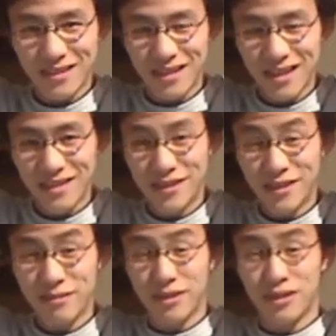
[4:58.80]
native
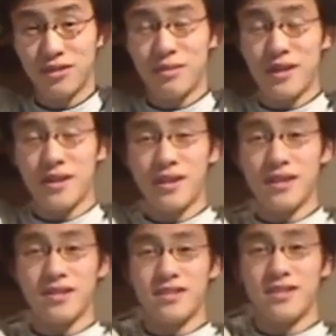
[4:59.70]
English
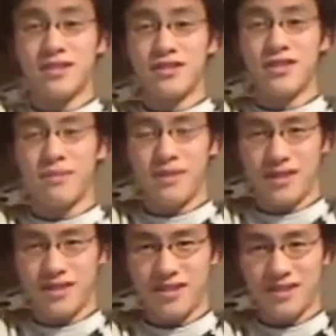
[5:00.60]
speakers
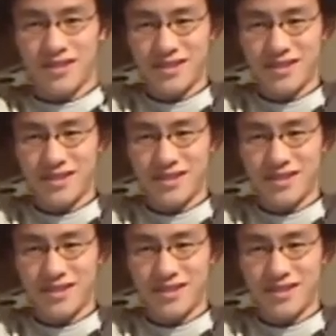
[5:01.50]
Japanese.